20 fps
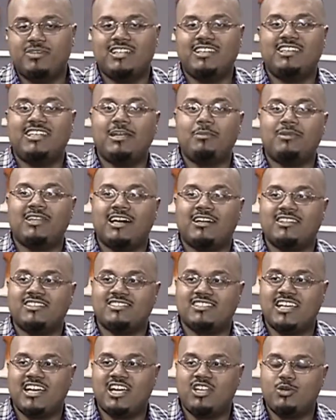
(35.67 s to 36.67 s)
but deep down
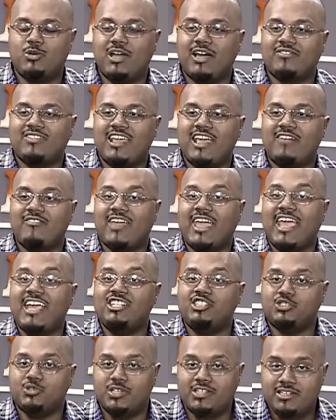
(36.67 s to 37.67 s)
inside, you have to have
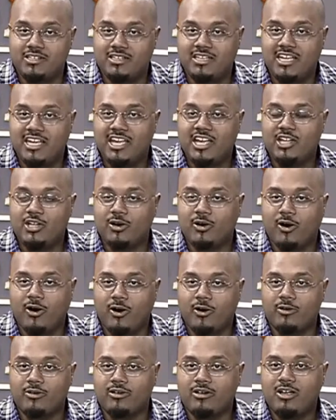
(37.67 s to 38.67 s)
hatred in your
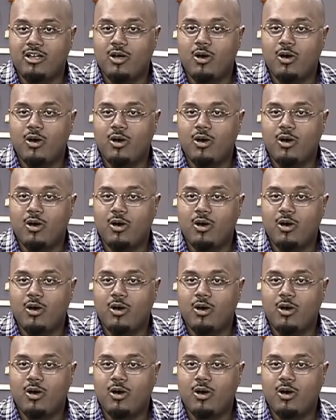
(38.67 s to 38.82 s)
heart,